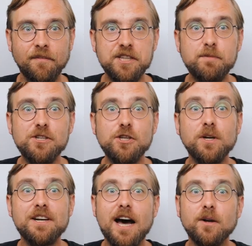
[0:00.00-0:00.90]
This means you
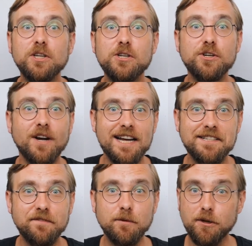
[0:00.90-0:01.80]
can not only use your
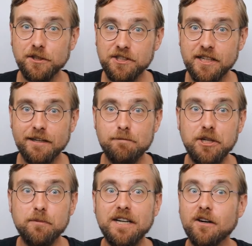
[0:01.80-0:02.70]
assets for purchasing,
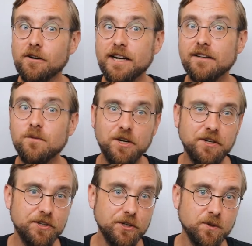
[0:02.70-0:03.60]
but you'll be earning when
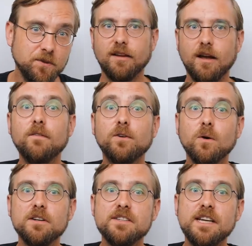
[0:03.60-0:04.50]
you do. Of
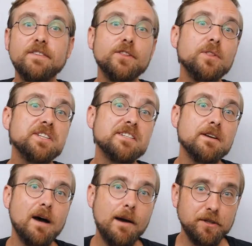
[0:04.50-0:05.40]
course, even though this is
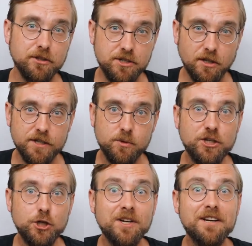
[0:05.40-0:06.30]
a popular service,
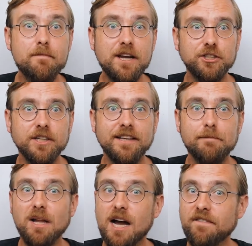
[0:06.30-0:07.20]
we do need to mention
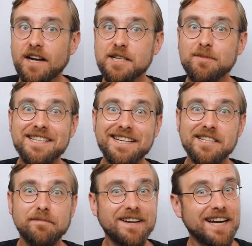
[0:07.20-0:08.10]
that BlockFi has been seeing
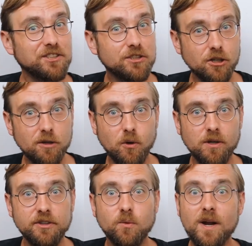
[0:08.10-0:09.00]
some financial
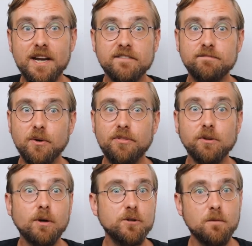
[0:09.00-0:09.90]
turmoil in the wake of both
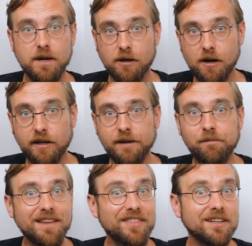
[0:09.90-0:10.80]
the crypto bear
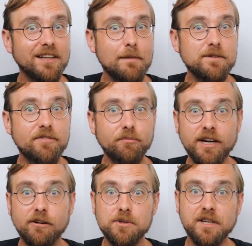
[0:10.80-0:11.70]
market and the collapse of
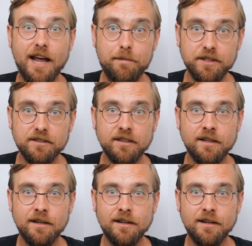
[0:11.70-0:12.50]
Three Arrows Capital.